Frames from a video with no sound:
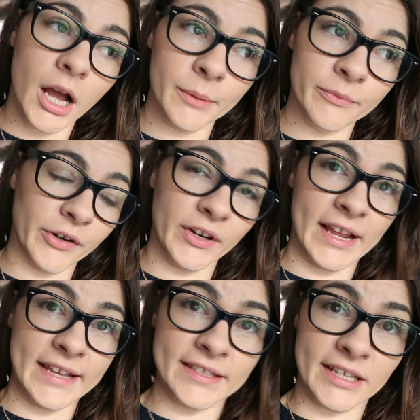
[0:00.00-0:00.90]
I'm very
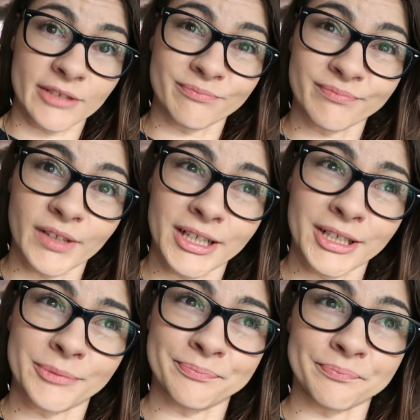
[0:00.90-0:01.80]
lazy.
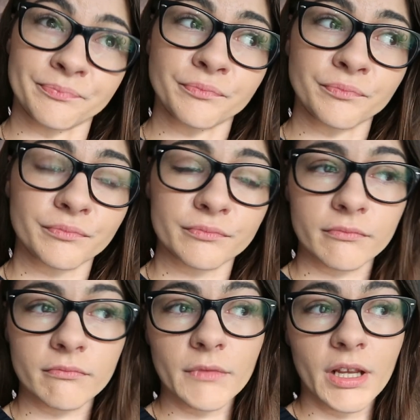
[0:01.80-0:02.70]
Um,
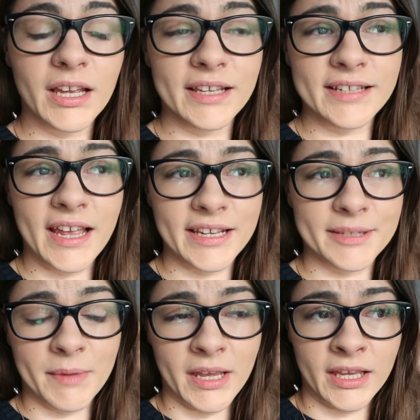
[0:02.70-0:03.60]
it
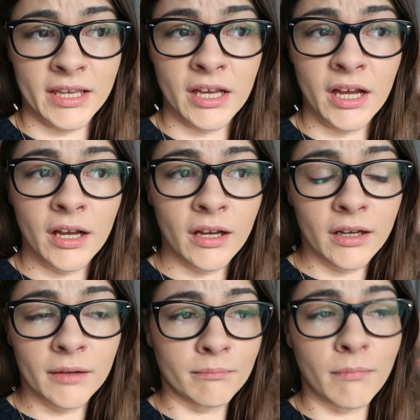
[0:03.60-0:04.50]
takes me
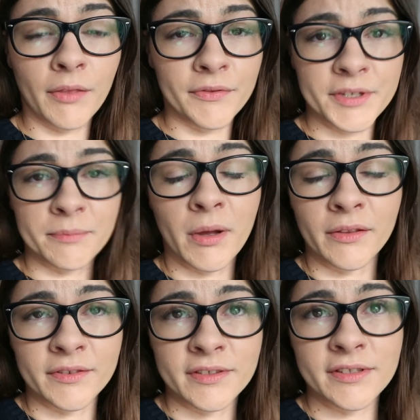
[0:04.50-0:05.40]
months and
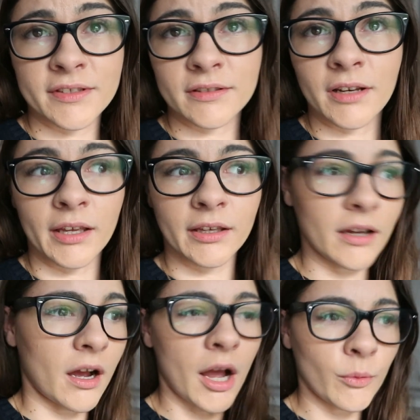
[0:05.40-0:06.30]
months like
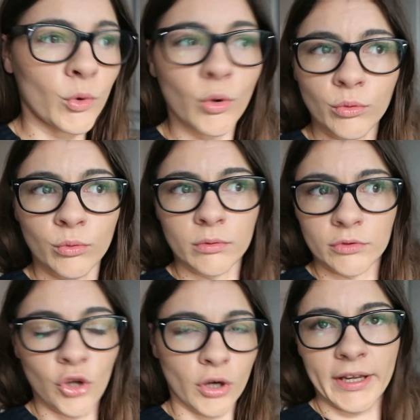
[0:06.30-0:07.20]
I will
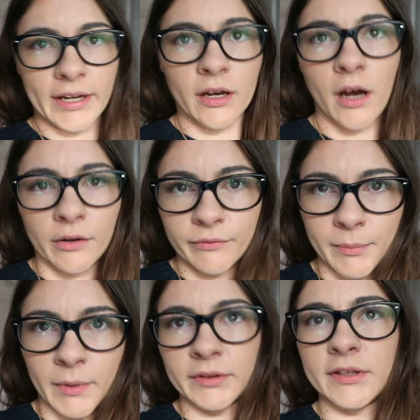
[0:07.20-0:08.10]
not get it cut for
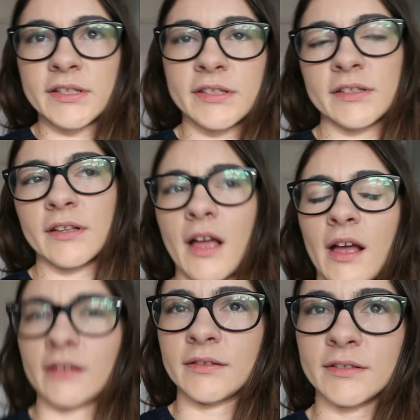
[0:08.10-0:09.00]
months
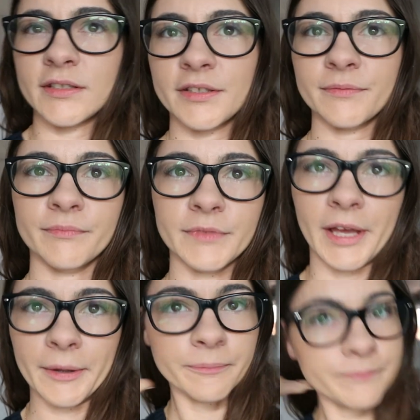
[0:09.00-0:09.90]
and
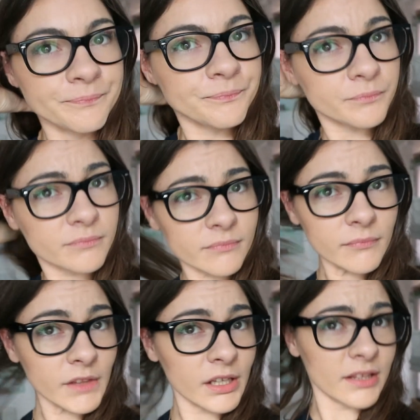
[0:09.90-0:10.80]
yeah
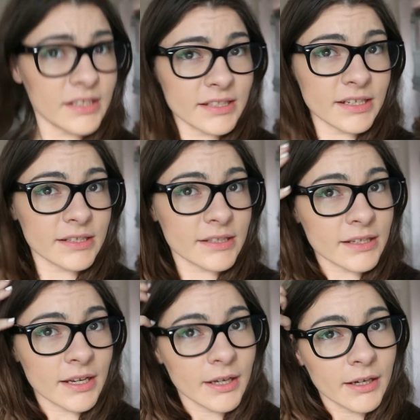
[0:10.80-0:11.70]
this is
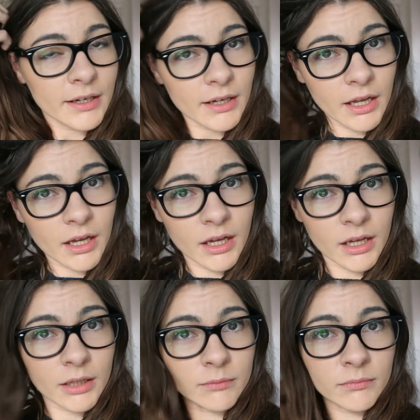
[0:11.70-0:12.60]

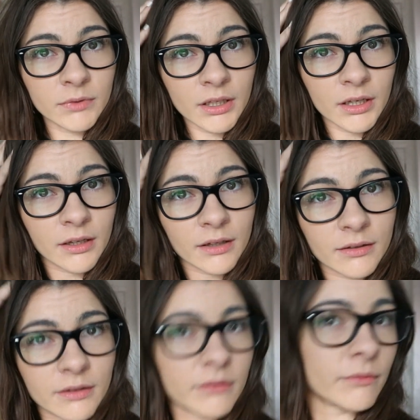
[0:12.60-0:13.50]
um
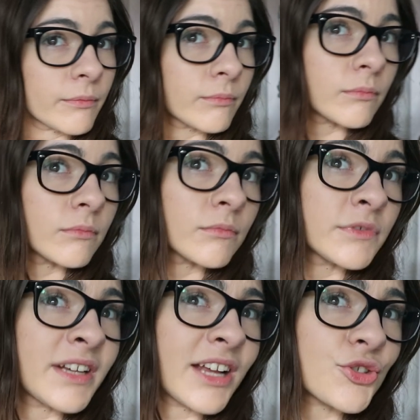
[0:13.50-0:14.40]

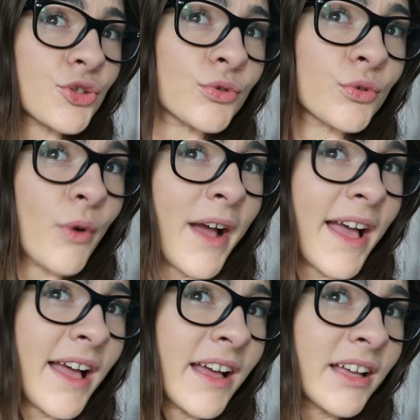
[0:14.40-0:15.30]
natural
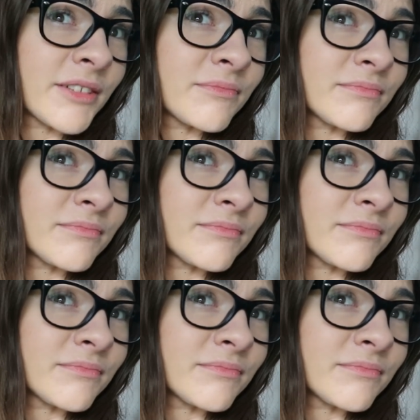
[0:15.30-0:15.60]
hair